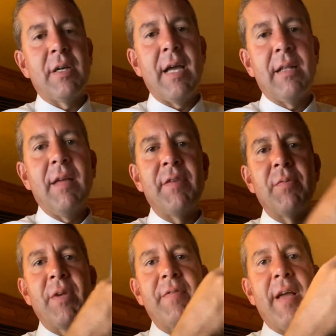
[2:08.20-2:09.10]
on
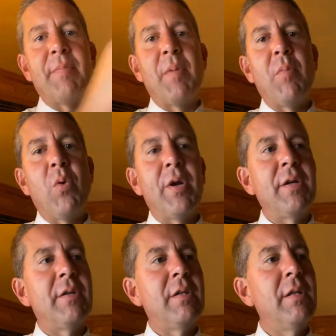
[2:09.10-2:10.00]
9/11, we have had
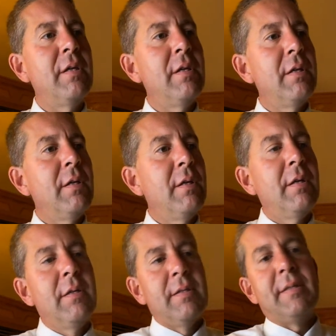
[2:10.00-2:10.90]
memorial
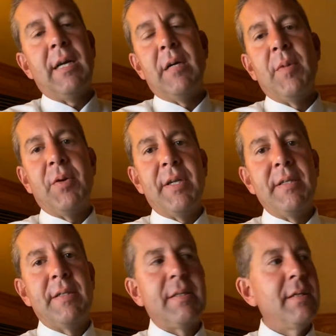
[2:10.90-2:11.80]

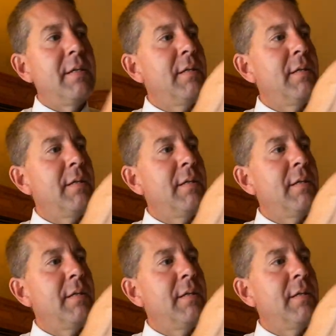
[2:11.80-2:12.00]
ceremonies